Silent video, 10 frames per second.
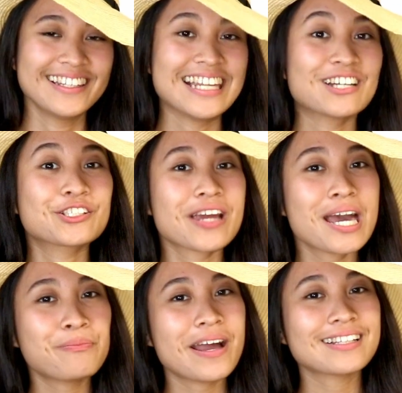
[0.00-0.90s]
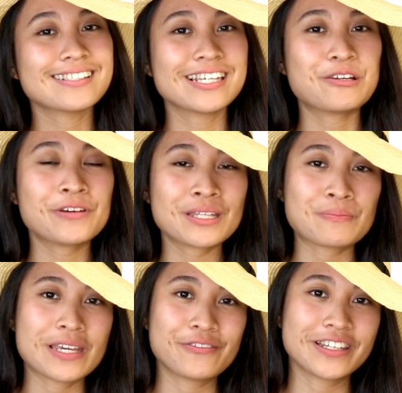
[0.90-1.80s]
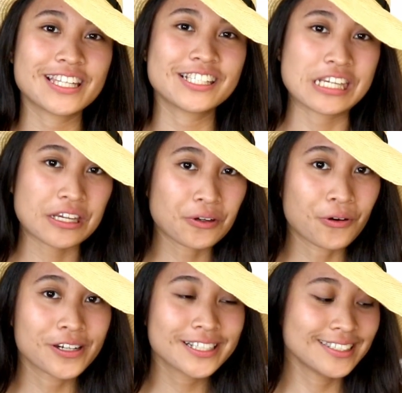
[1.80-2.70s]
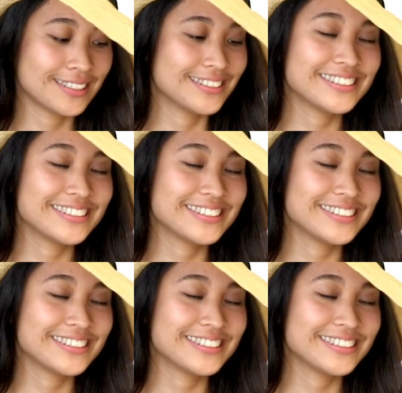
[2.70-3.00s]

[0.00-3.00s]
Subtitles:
Now try practicing with me with the G chord.